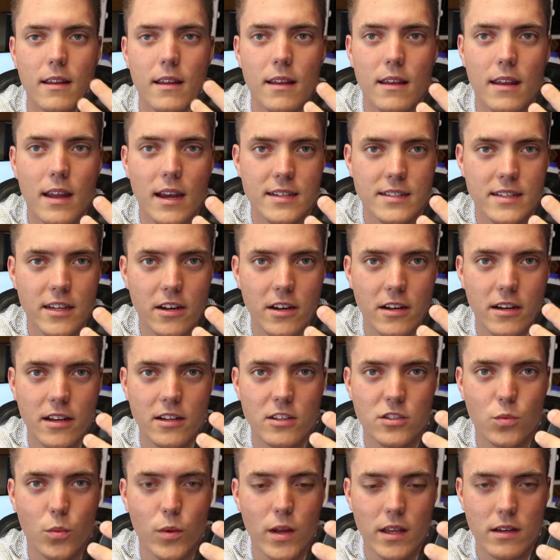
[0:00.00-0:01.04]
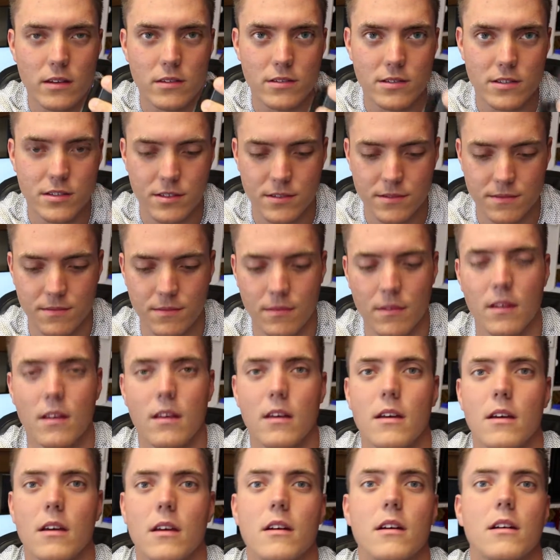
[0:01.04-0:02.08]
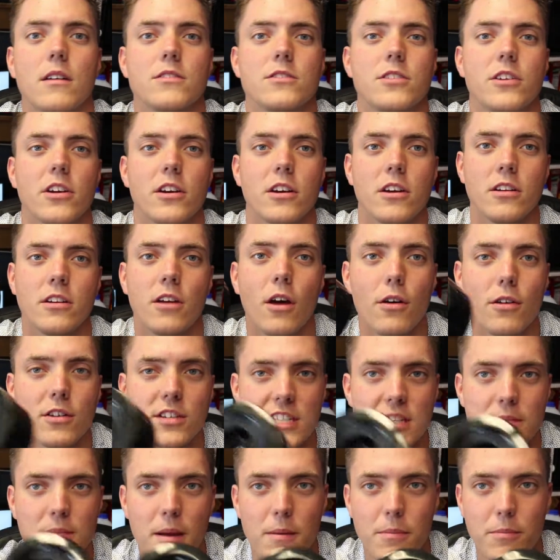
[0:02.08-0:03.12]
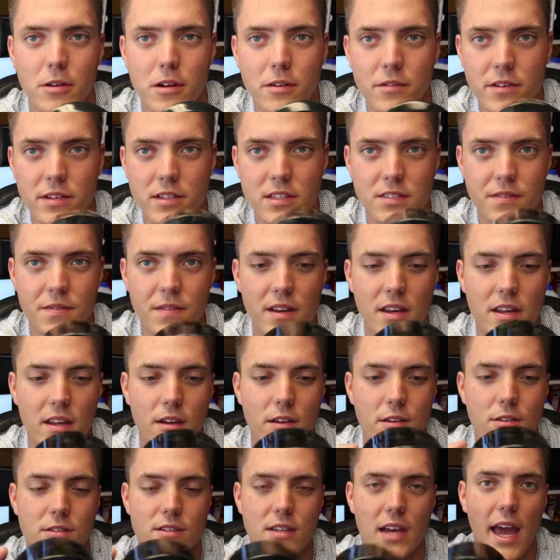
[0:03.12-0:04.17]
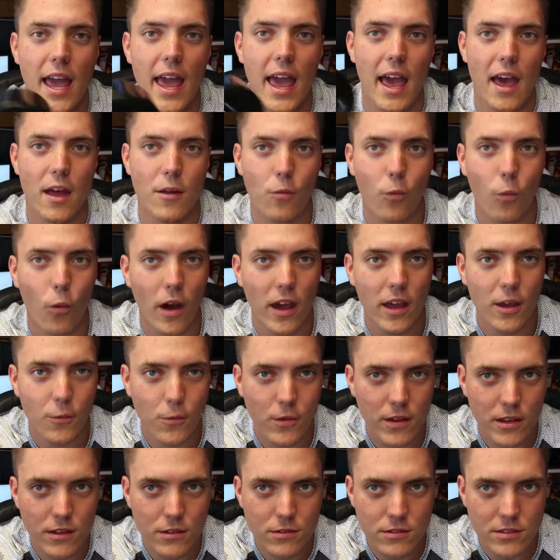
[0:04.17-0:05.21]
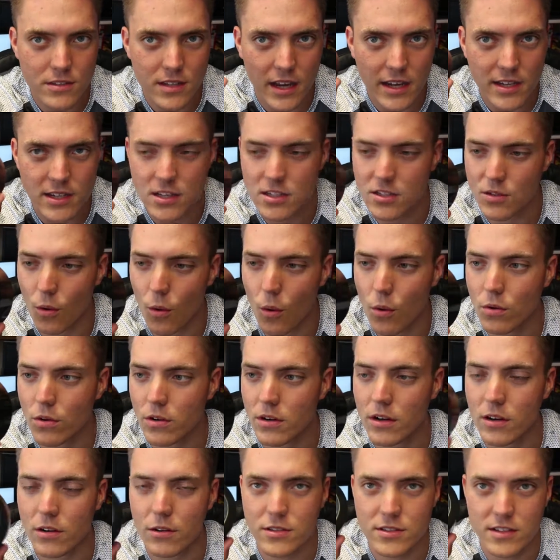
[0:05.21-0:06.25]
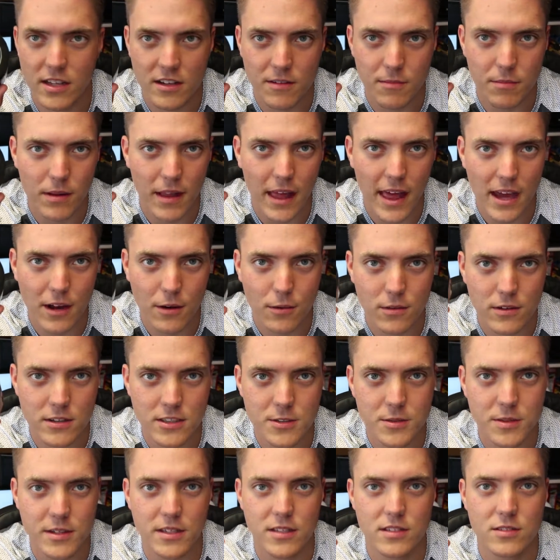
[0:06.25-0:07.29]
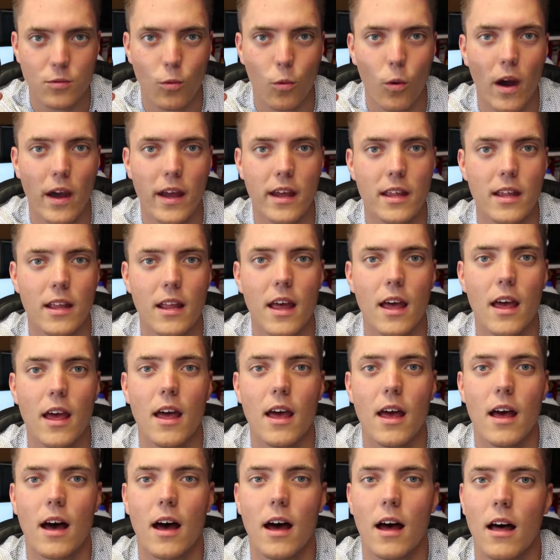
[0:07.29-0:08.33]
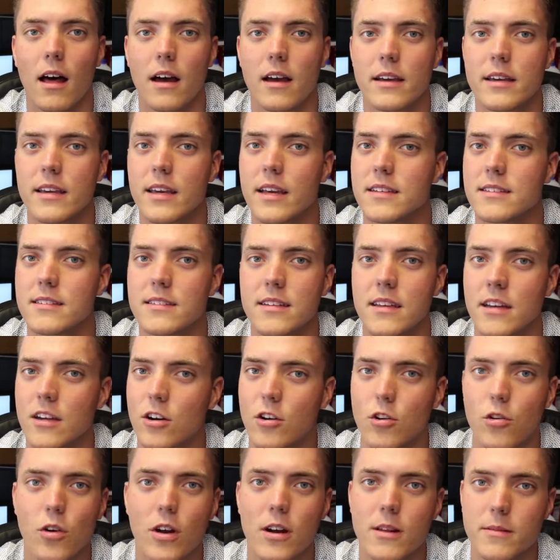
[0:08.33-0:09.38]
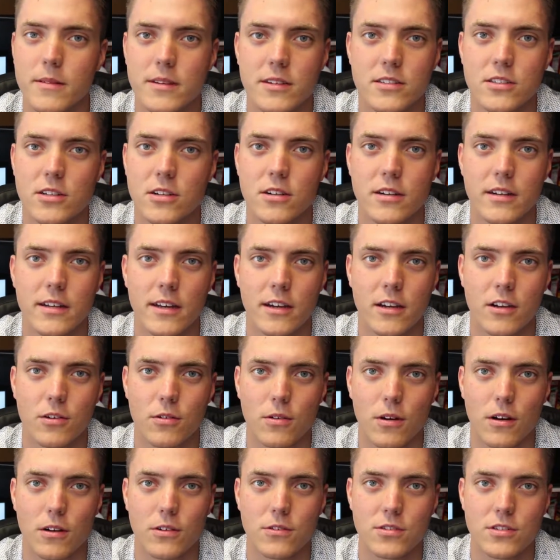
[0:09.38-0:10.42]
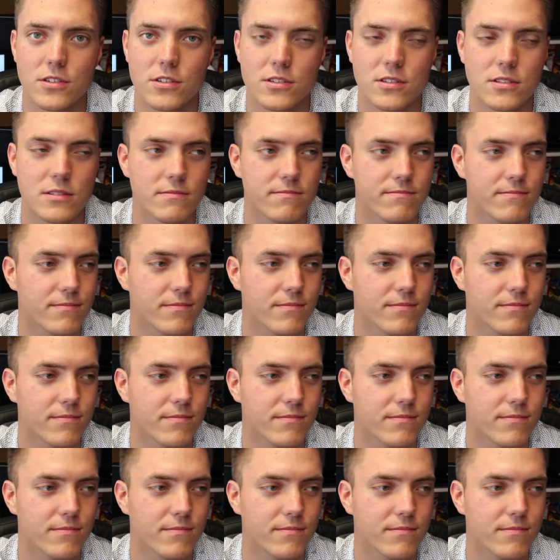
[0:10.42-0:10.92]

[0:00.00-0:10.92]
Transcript: Next thing you're gonna need is wheels. So you're going to notice in my previous videos I had white wheels. I just ordered a new set of black ones because white gets incredibly dirty and gross